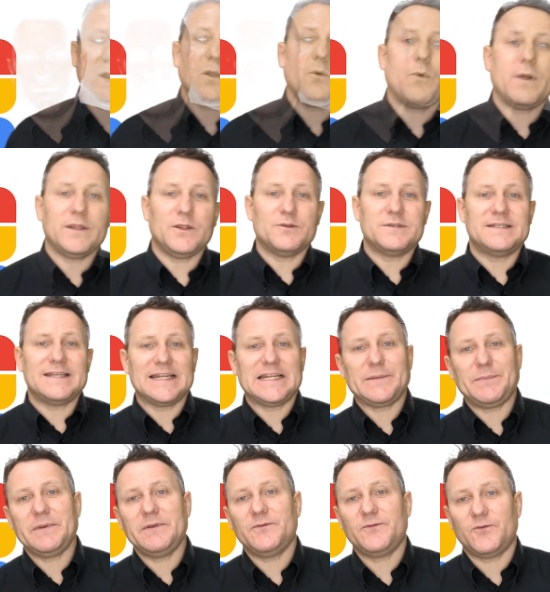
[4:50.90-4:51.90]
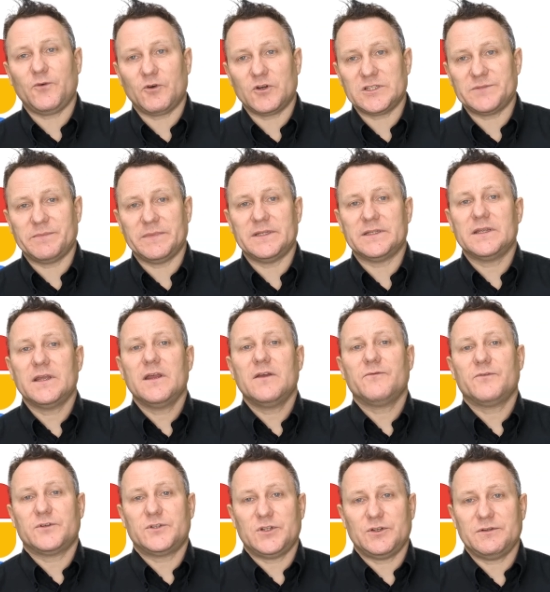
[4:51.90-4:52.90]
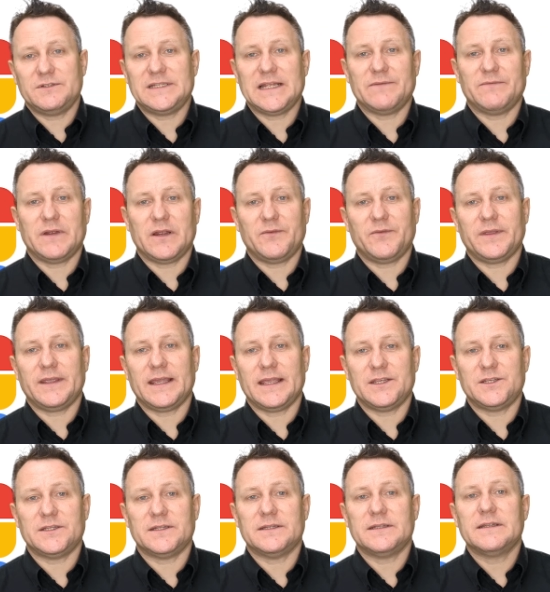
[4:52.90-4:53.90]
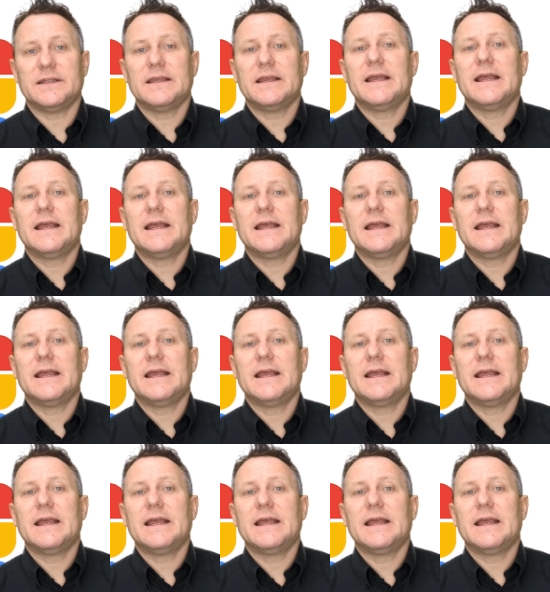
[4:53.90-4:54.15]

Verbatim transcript: When you set up enforcement for two-step verification,